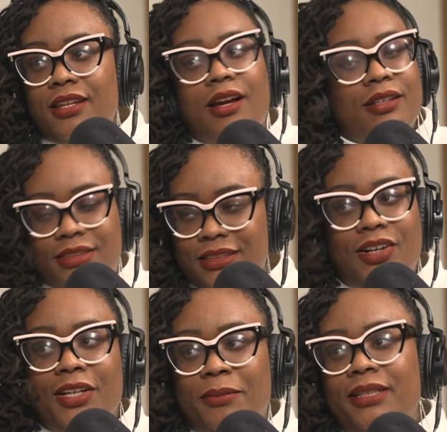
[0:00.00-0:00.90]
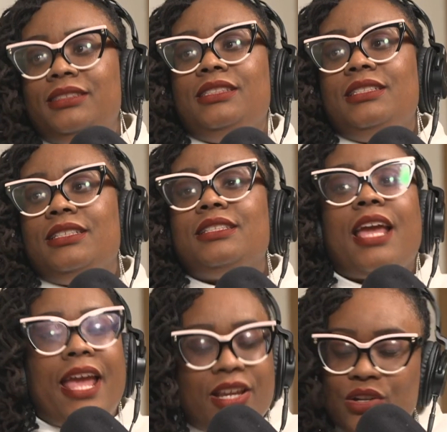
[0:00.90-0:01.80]
No, she all about Jesus.
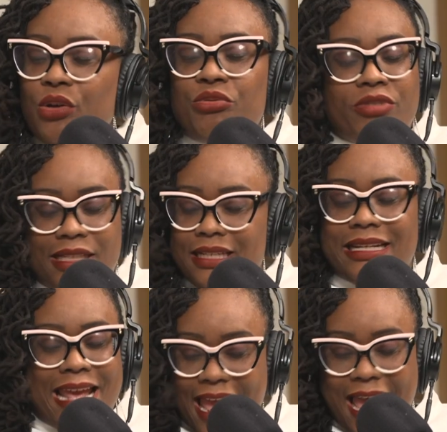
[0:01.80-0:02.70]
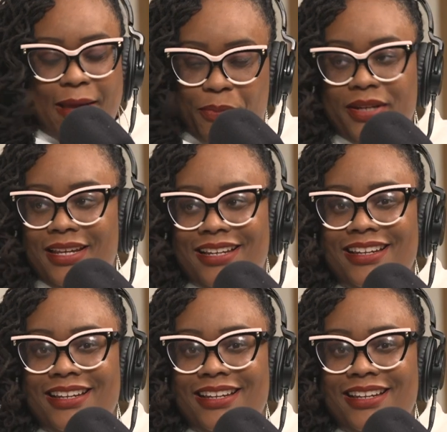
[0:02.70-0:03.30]
Ain't no reading happening.